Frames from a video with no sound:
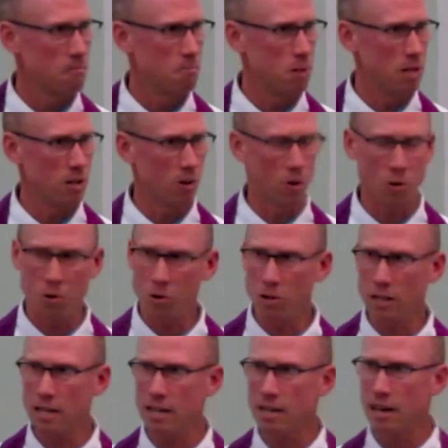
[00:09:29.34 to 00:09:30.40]
Be
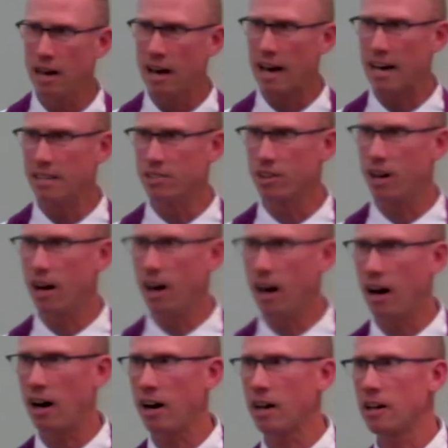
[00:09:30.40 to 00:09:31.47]
holy as
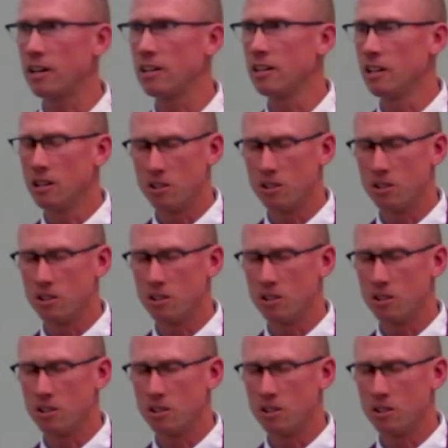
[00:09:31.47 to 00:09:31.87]
I,